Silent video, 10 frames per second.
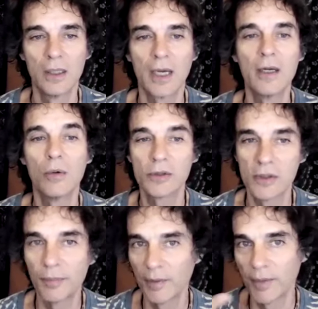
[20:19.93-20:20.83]
I know a
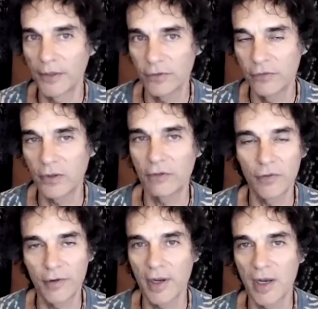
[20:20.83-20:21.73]
simple message that's
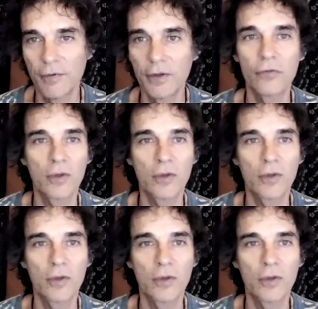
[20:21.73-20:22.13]
very obvious,